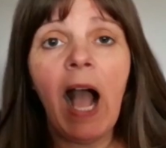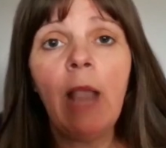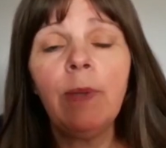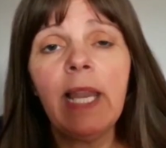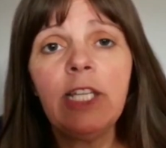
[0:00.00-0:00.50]

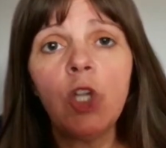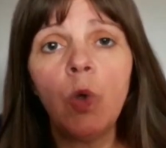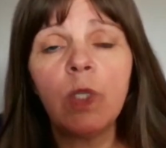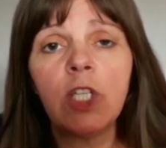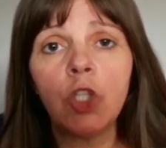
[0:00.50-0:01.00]
I would like to
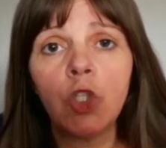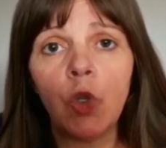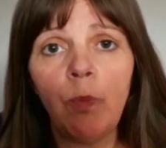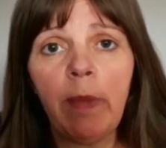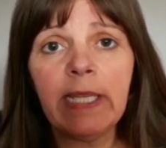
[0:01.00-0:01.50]
host a
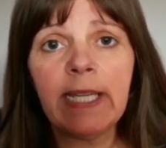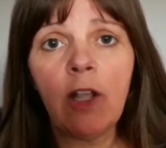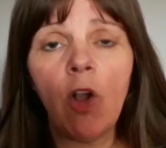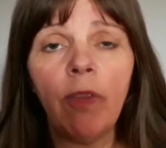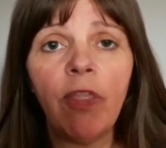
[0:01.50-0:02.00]
Zoom
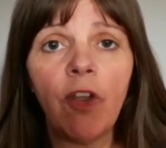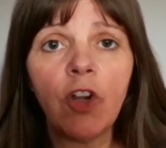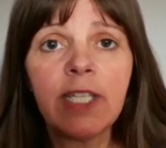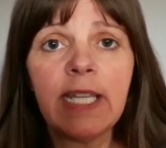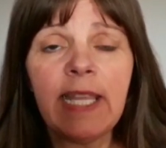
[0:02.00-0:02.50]
meeting on
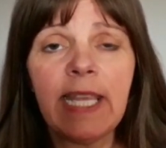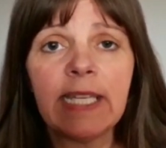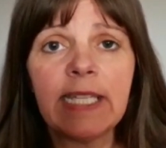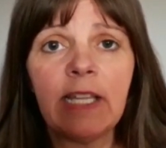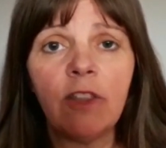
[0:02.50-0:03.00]
Thursday the
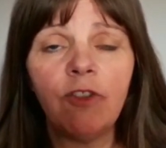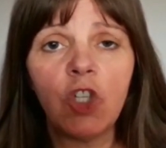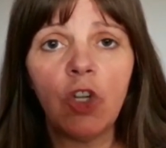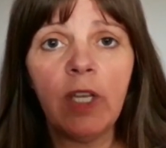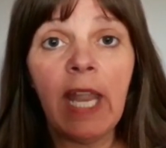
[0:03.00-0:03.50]
18th of
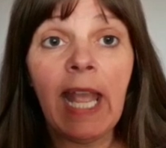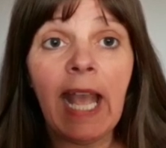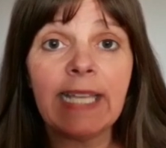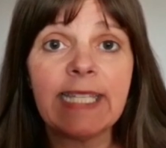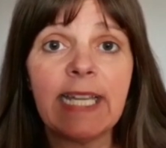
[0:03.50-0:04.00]
June
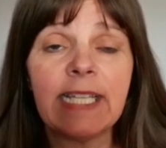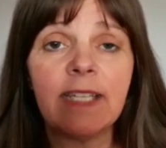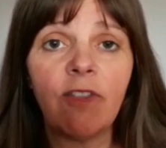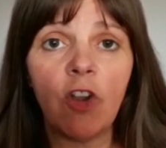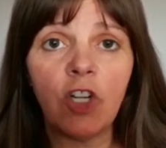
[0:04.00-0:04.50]
at
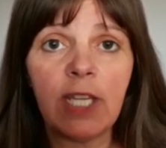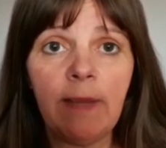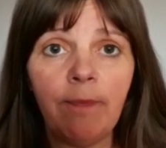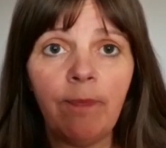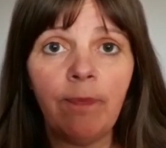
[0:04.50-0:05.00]

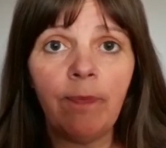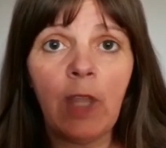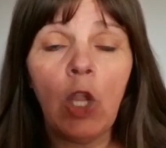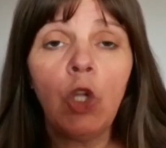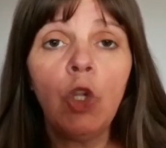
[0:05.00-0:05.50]
6:30.
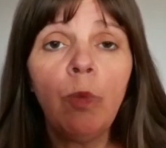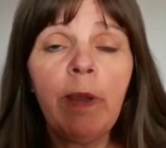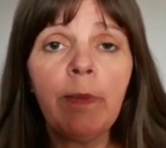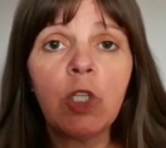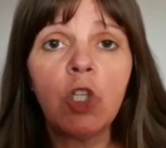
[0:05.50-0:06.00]
You'll
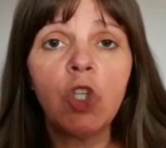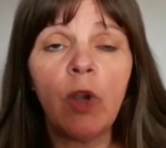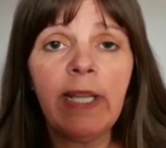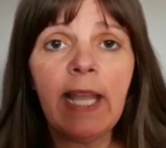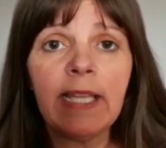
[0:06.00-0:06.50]
be able to
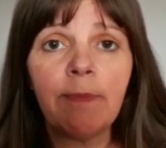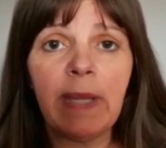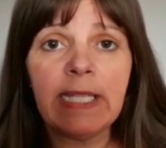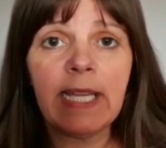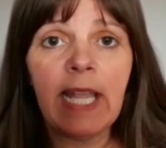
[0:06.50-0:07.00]
join that
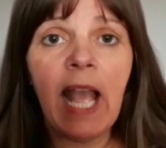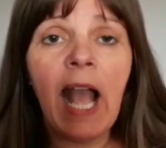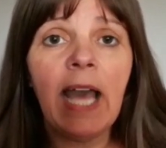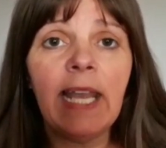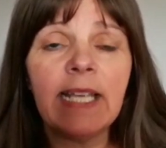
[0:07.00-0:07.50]
meeting
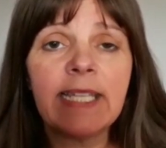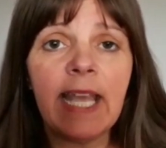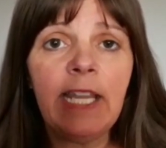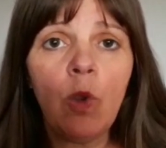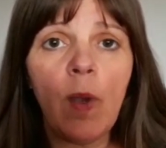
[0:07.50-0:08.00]
and ask
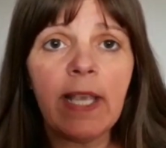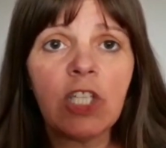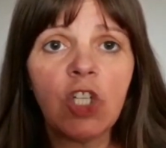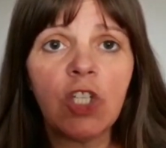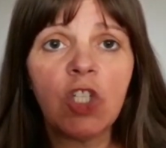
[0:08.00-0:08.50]
any
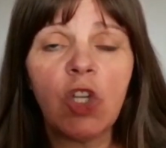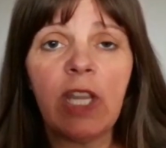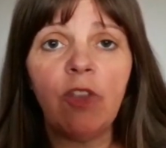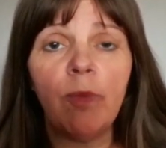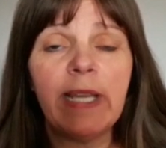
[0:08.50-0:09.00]
questions
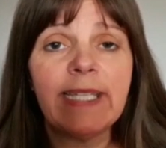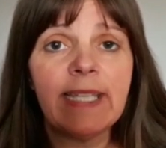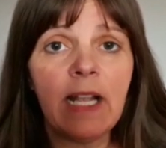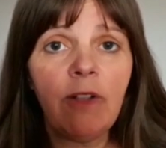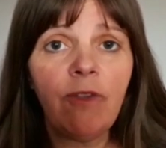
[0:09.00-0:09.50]
to either
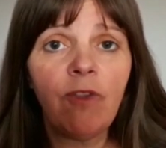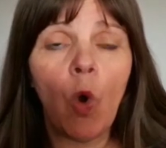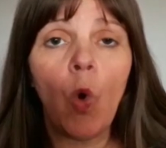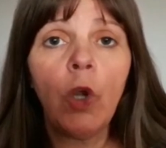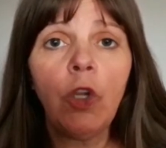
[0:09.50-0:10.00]
myself
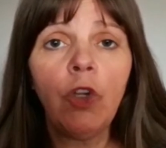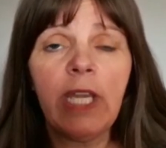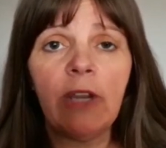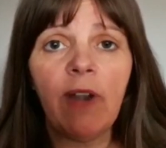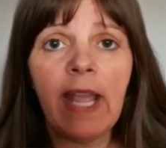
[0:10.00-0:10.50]
or your
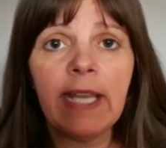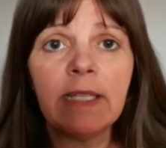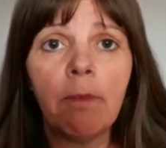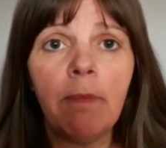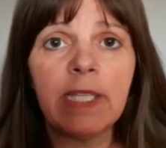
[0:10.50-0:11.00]
year
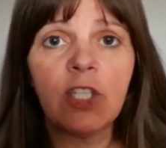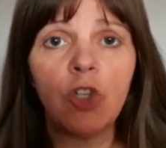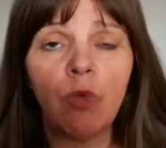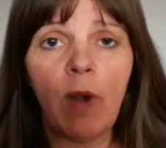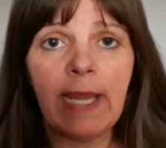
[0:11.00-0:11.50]
head,
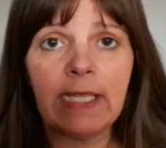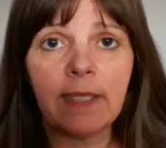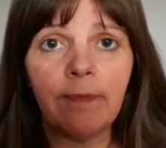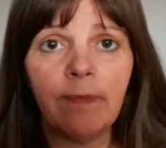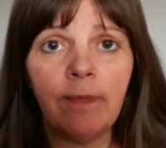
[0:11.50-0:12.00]
Mr. Wright.